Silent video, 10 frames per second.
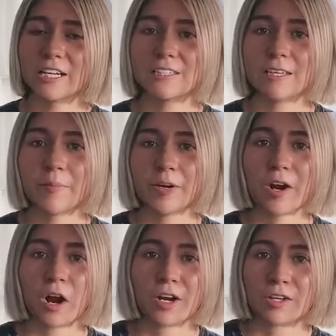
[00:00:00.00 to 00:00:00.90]
and summer
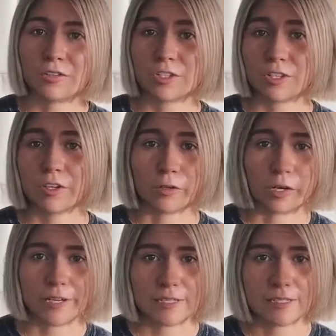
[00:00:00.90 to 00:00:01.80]
are usually
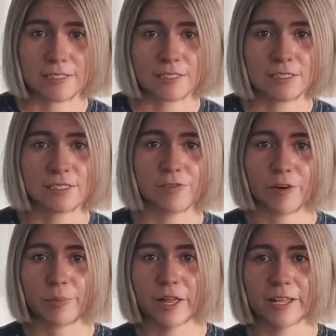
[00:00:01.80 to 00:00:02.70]
growing seasons
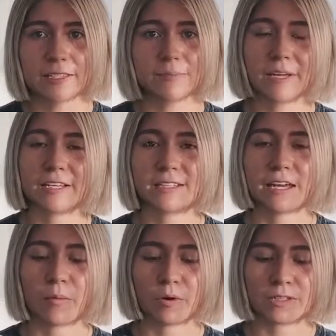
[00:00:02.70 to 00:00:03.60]
for plants because they
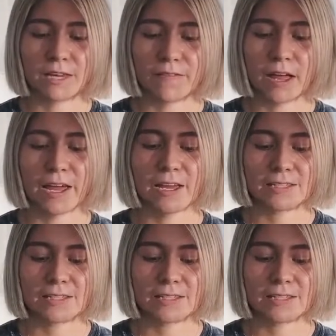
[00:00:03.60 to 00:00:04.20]
get more sunlight.